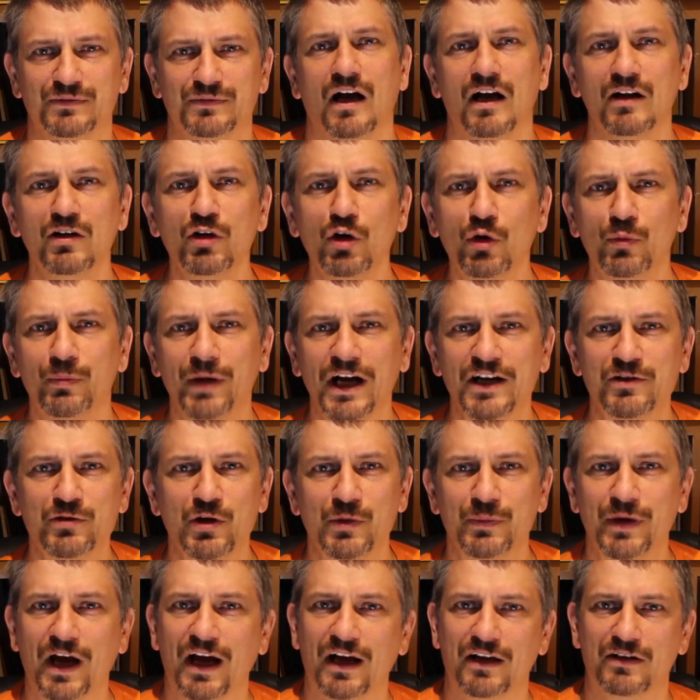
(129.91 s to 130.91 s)
A little
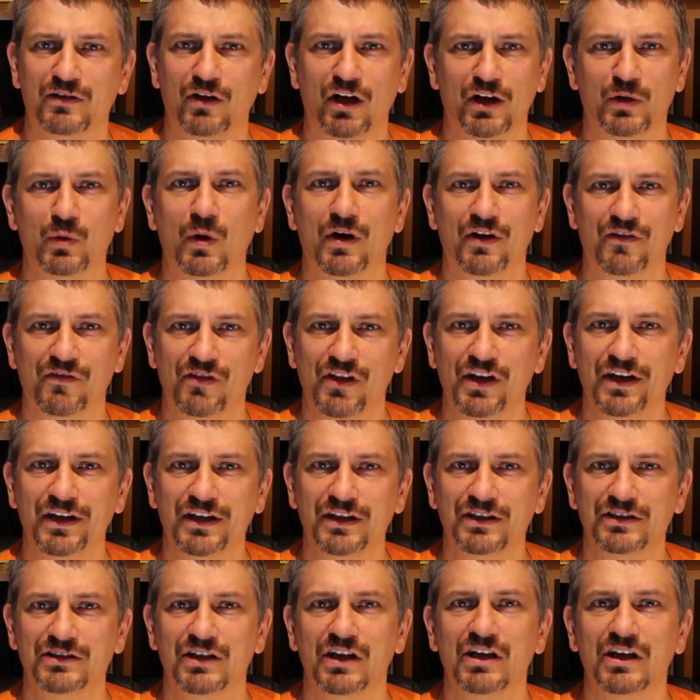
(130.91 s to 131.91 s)
battery pack like one of
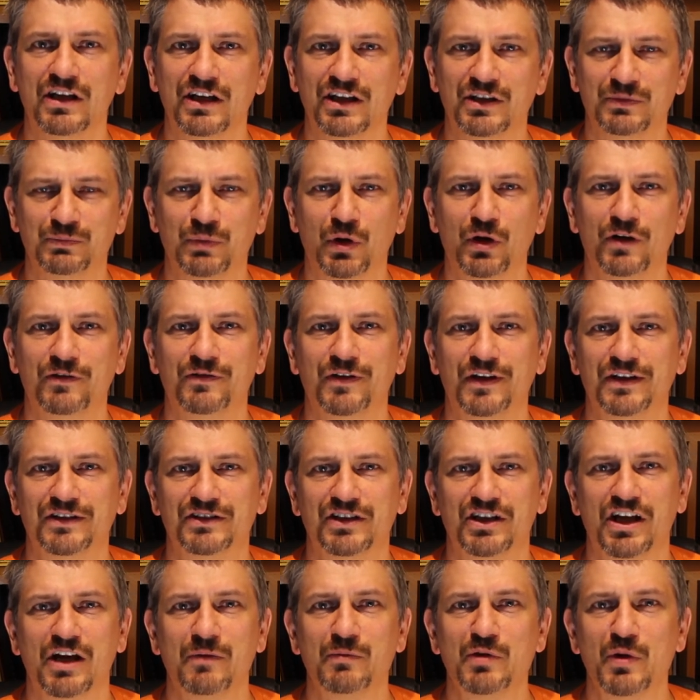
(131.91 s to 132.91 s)
these is perfect
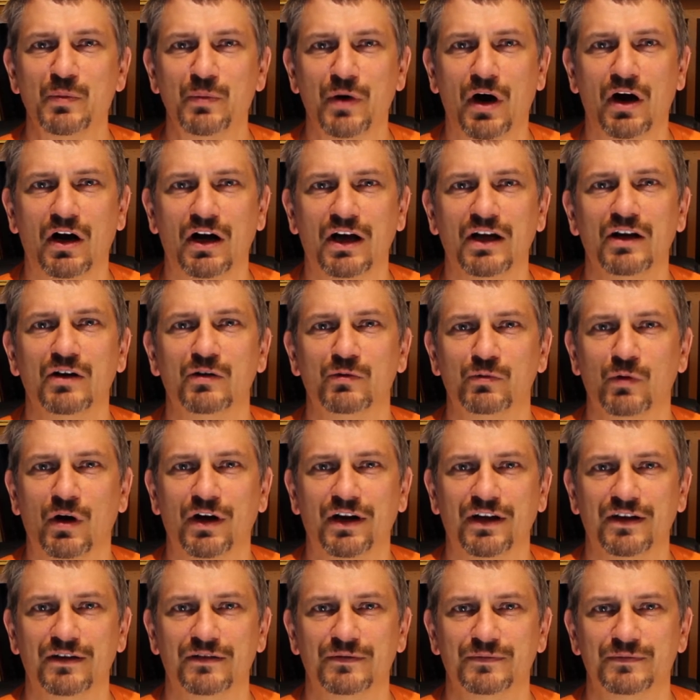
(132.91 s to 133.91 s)
to keep the Pi
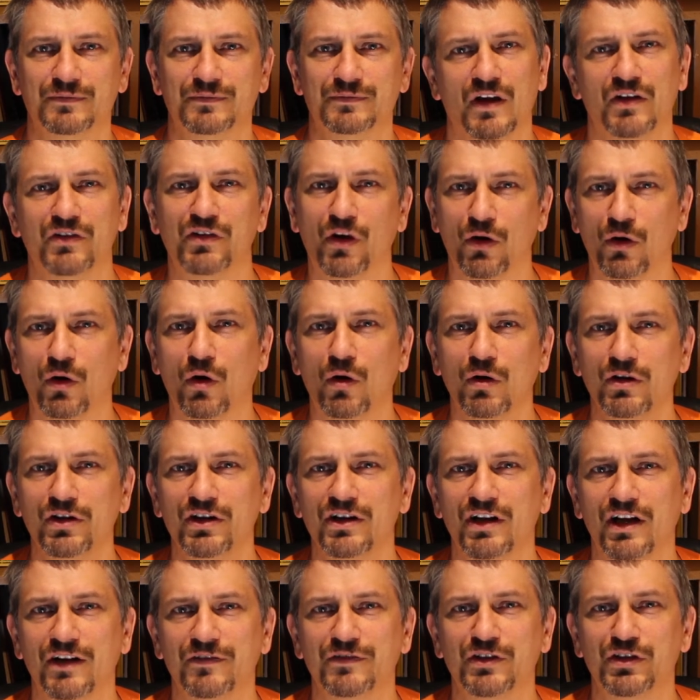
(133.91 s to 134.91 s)
running. So all
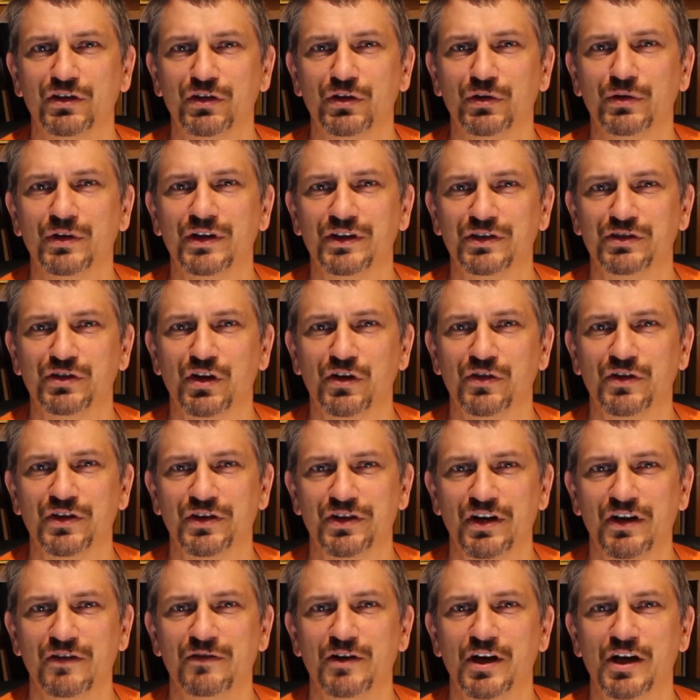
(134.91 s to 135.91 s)
you'll have to do is turn the
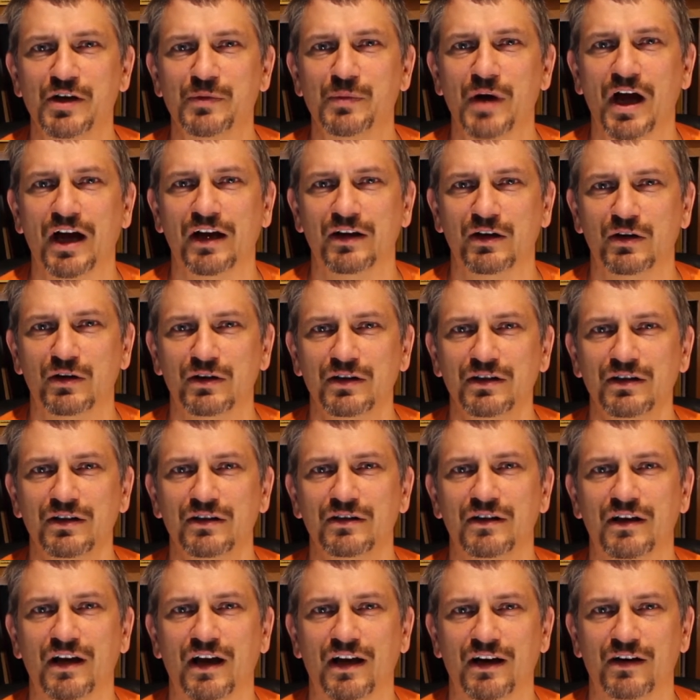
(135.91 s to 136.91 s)
T V back on
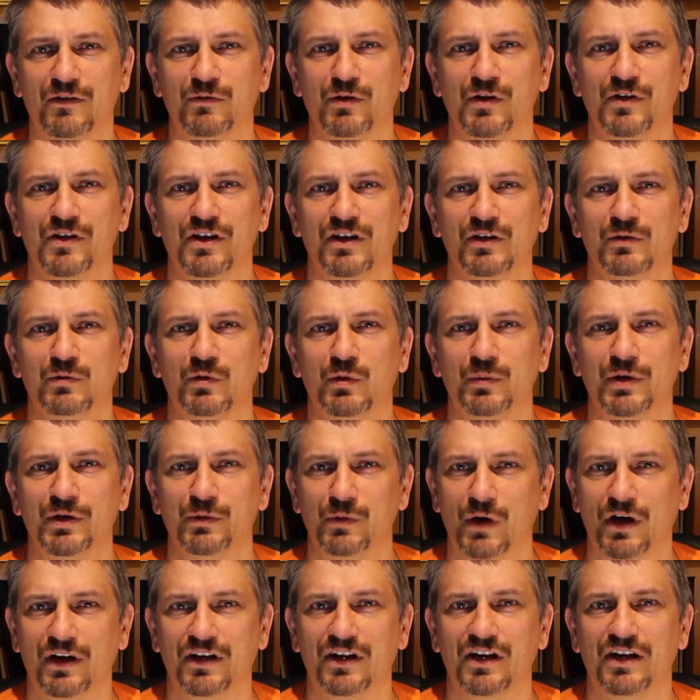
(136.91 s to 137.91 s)
and everything will be
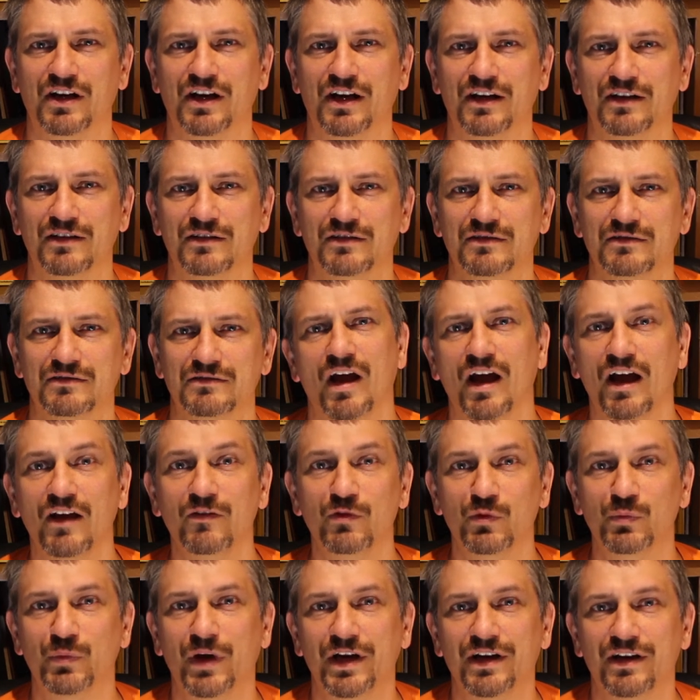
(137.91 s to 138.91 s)
running again.
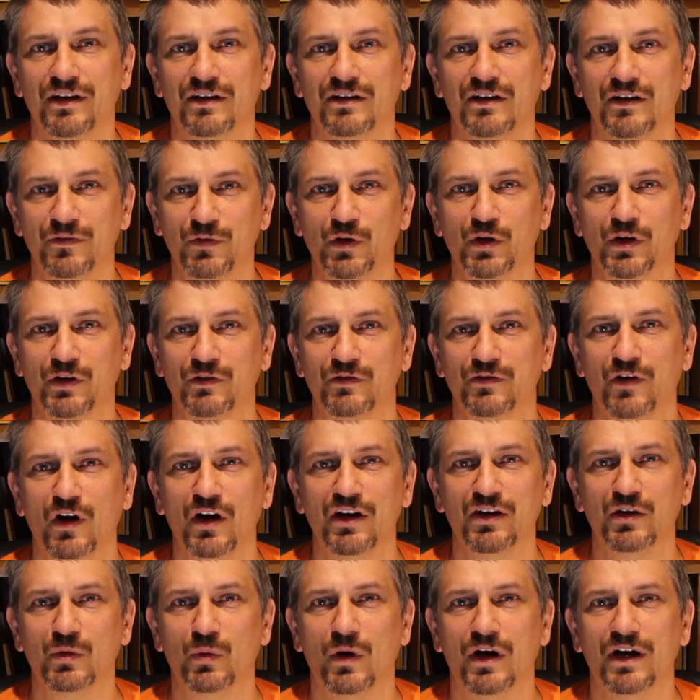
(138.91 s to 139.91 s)
Even better, if you can
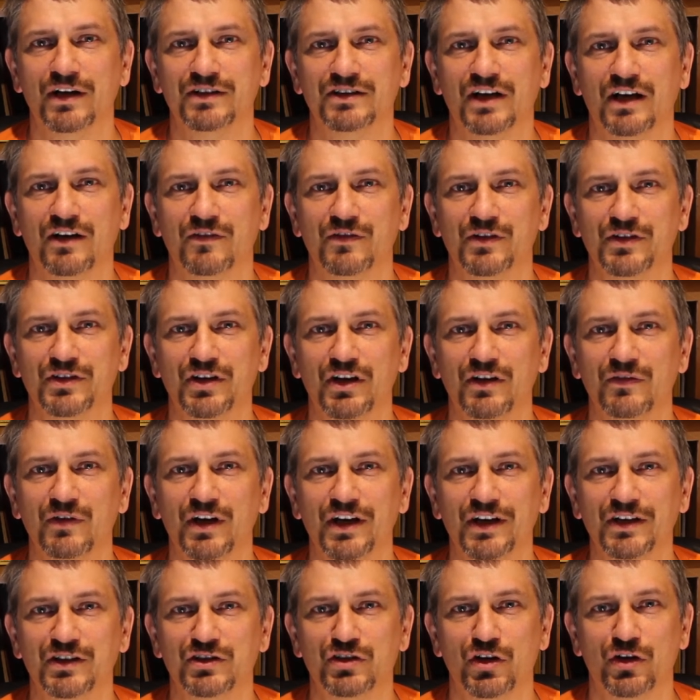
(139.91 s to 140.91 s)
find a way to have the T
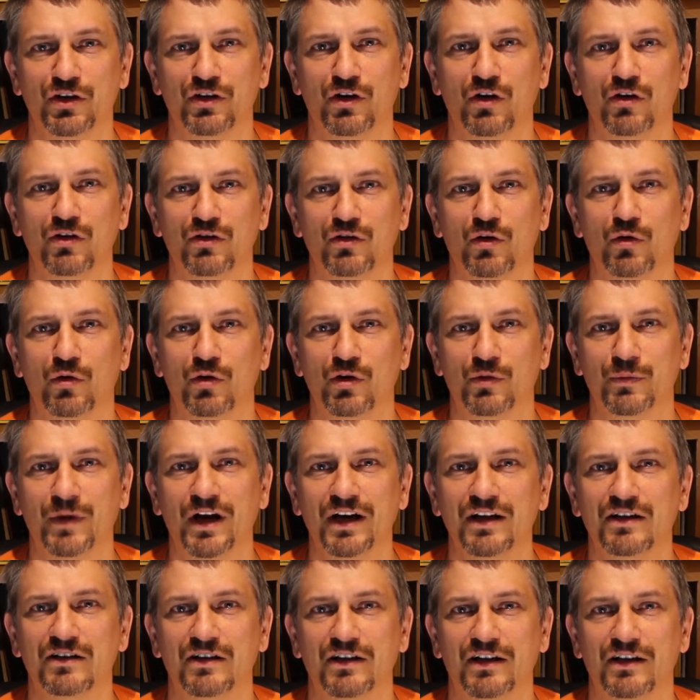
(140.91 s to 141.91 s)
V turn on
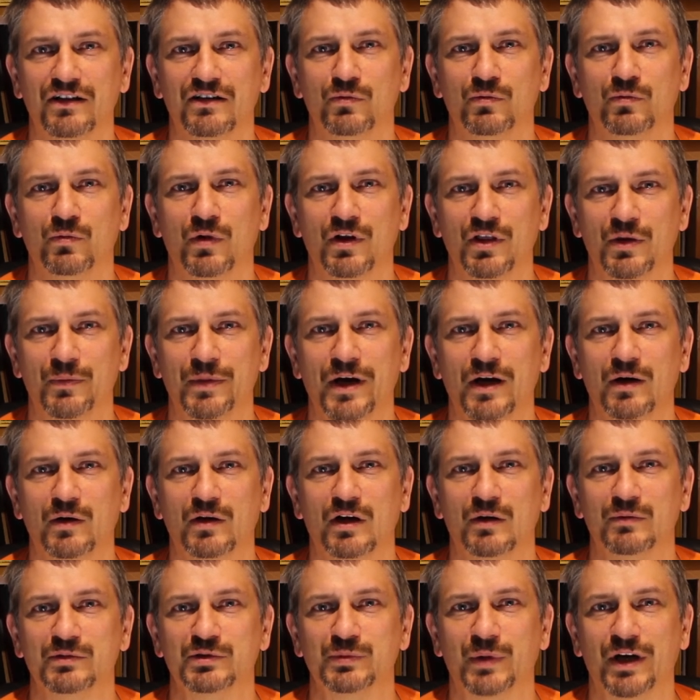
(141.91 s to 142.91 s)
automatically when the power
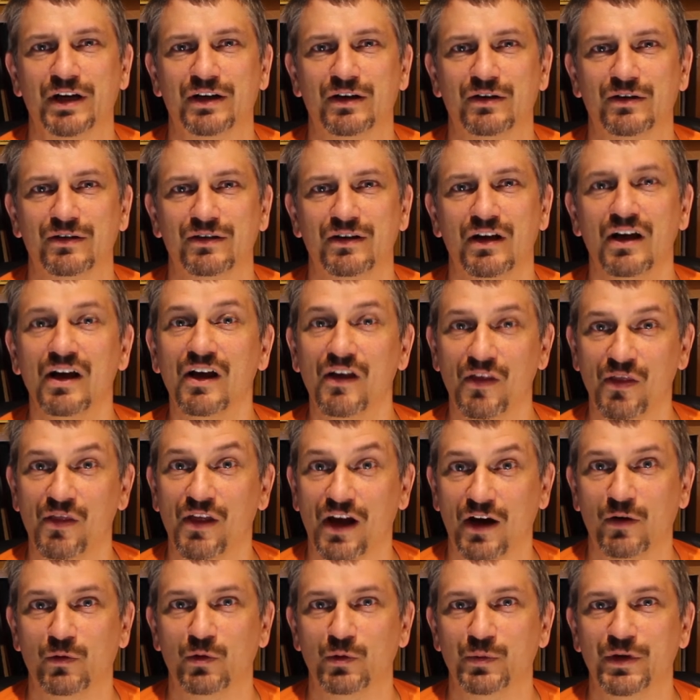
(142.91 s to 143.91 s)
comes back on,
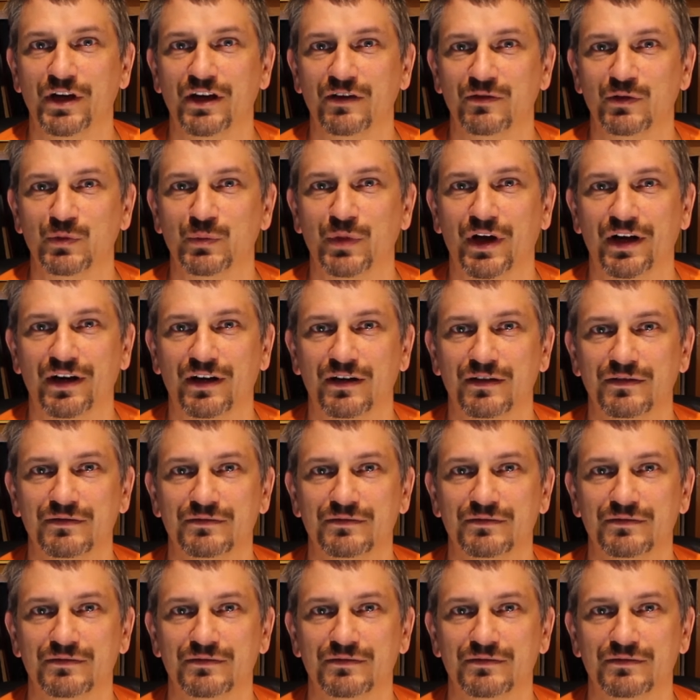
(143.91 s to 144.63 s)
that would be even better.